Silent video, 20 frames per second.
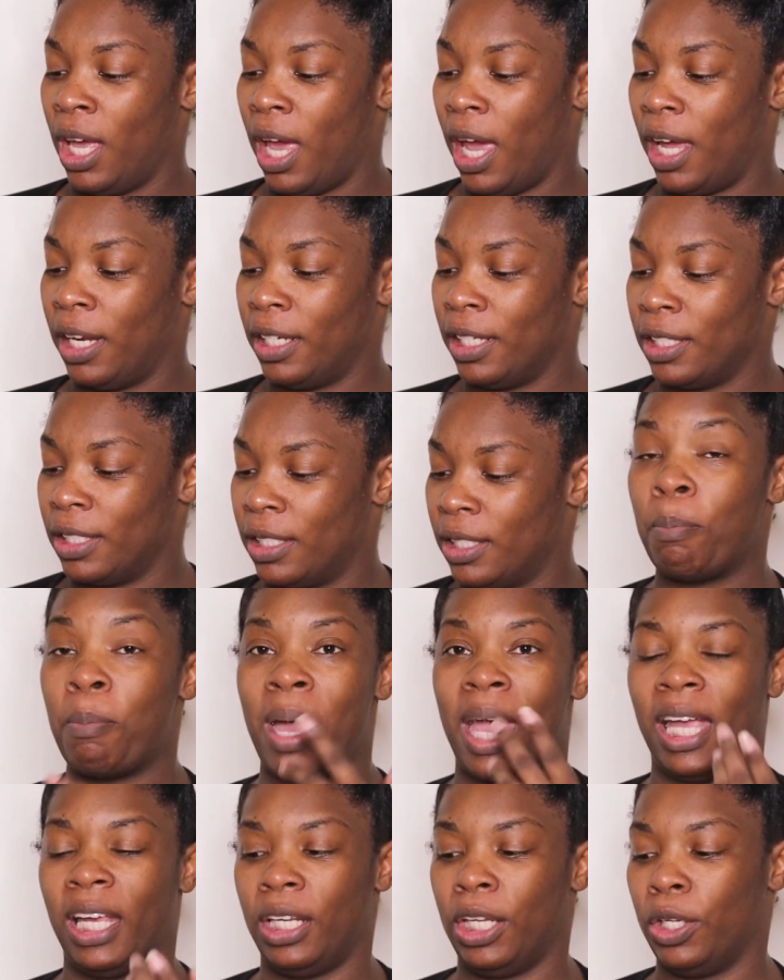and its
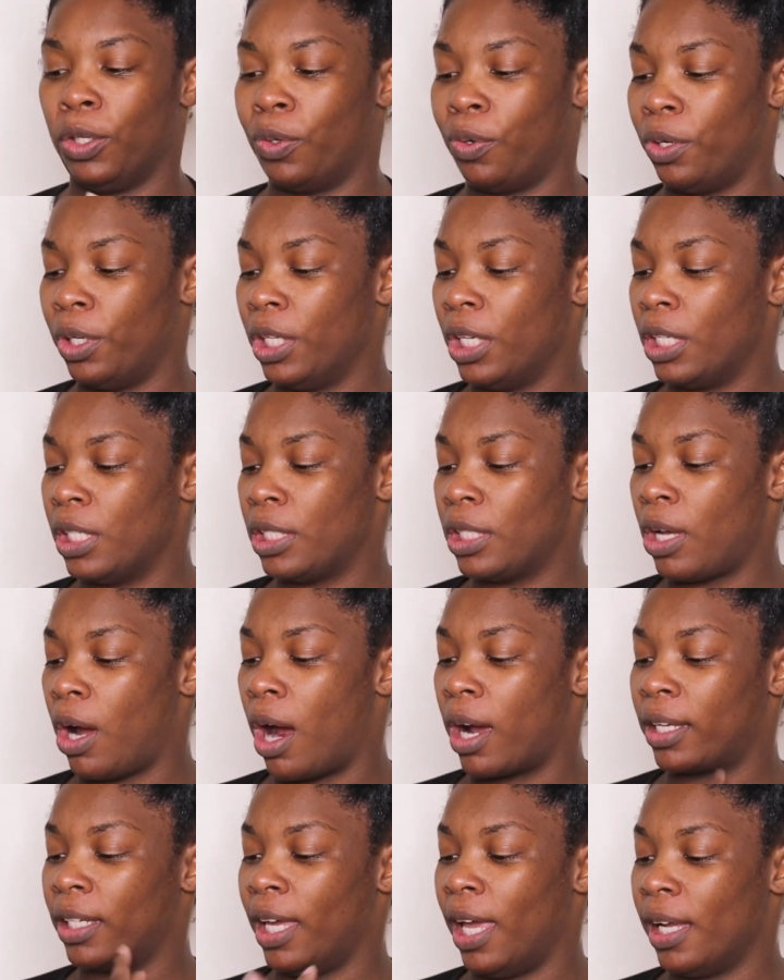main ingredients
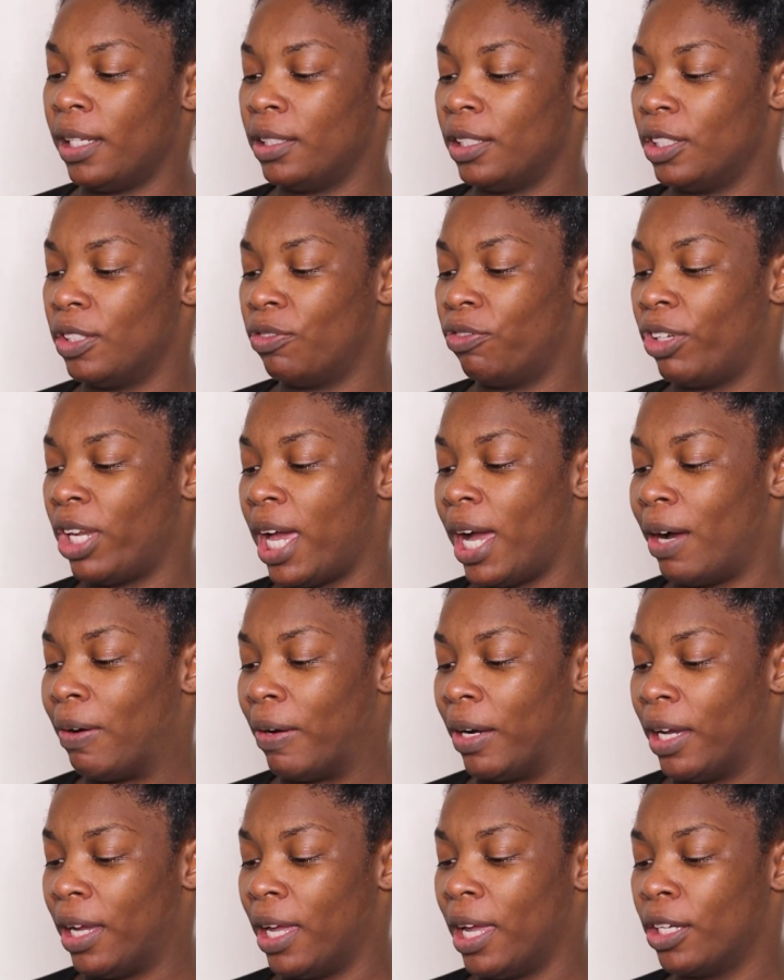are cactus
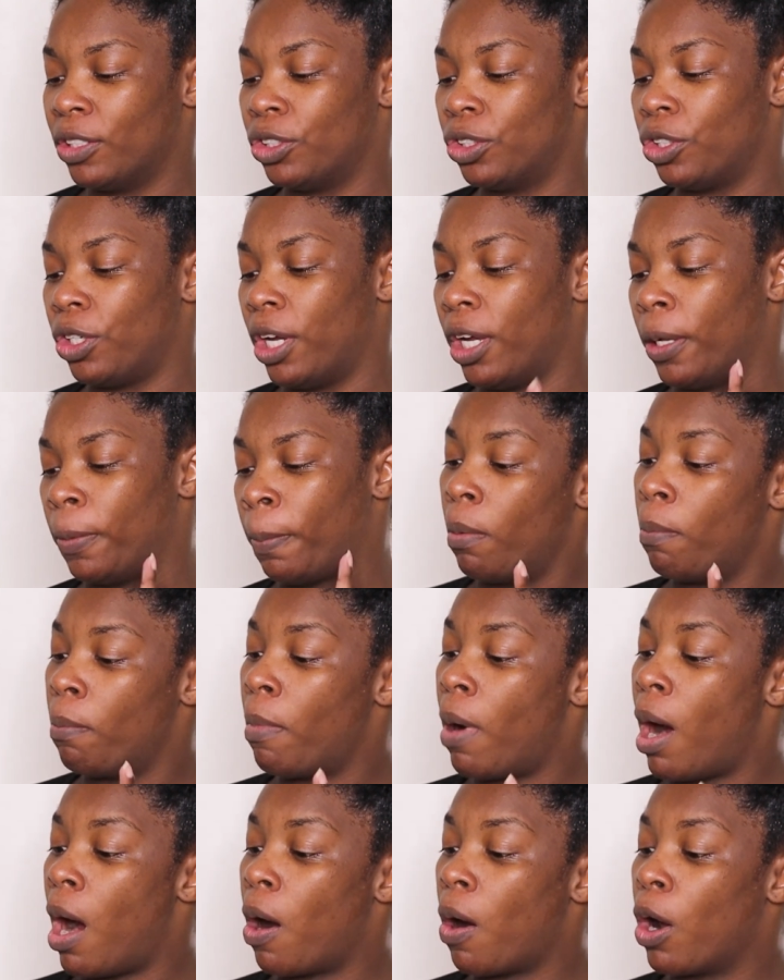flower extract,
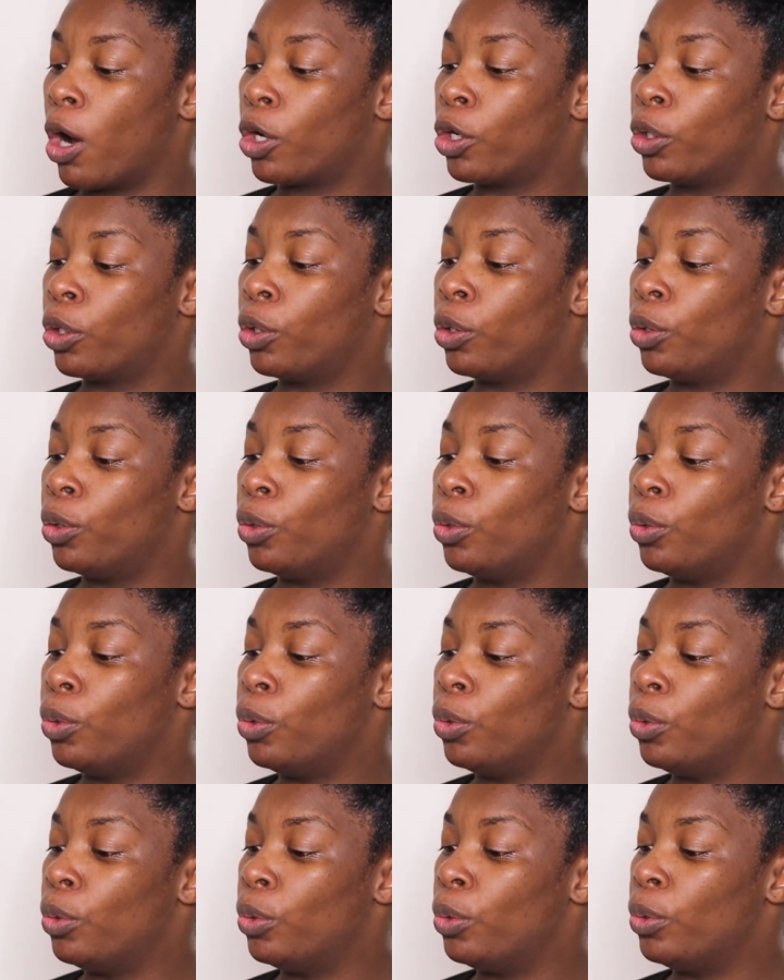
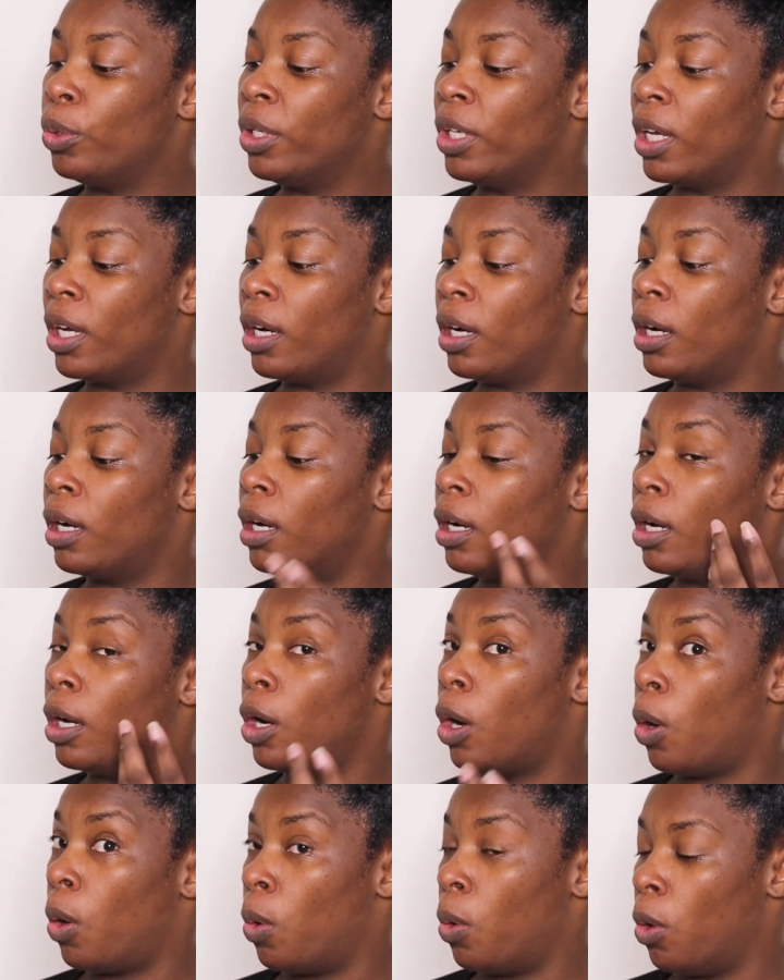maracuja
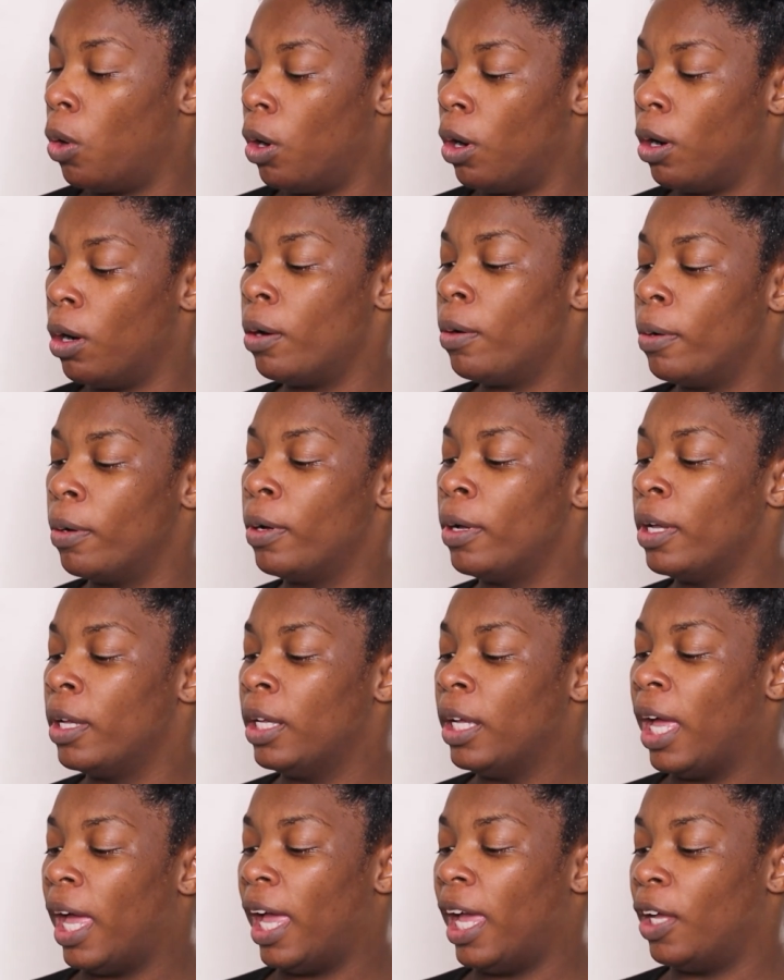oil,
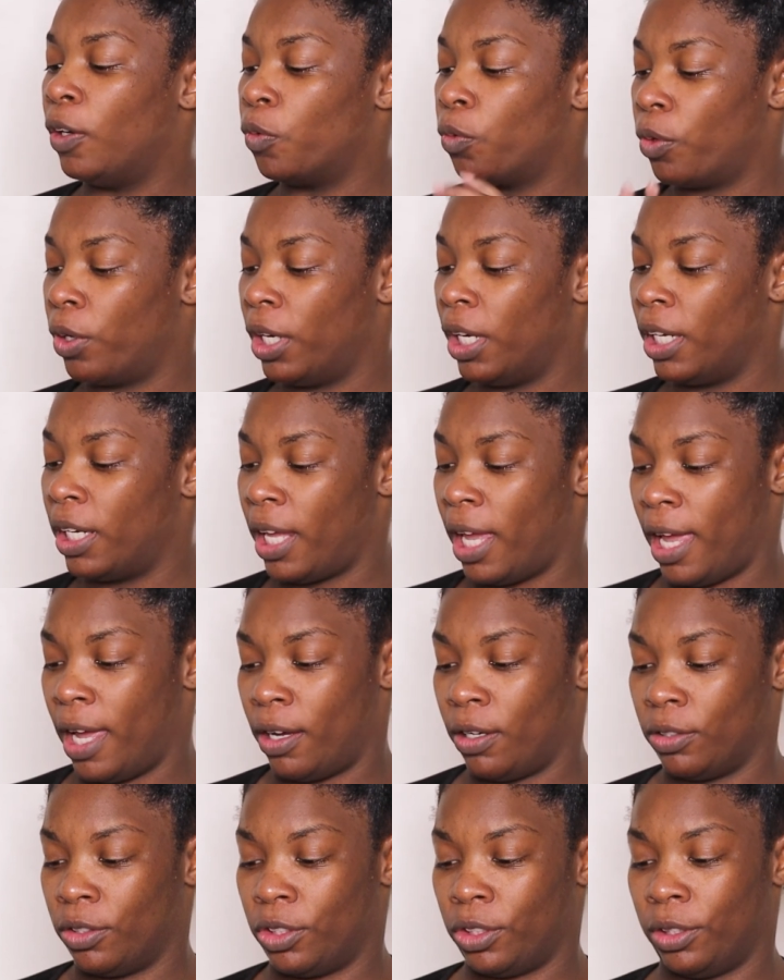and red
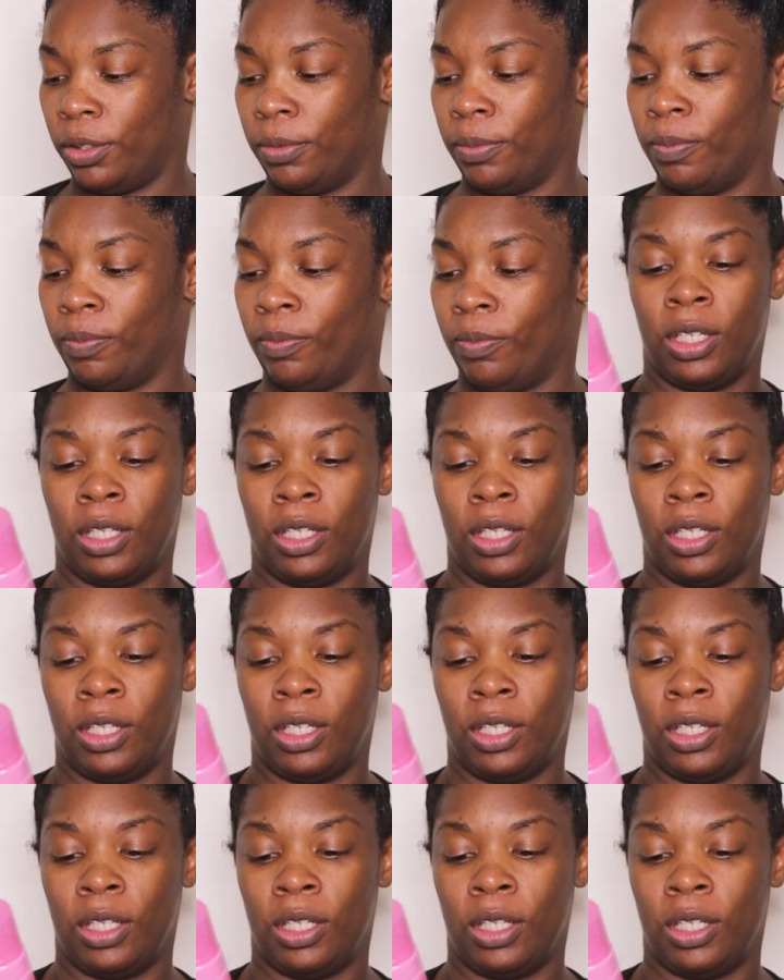algae.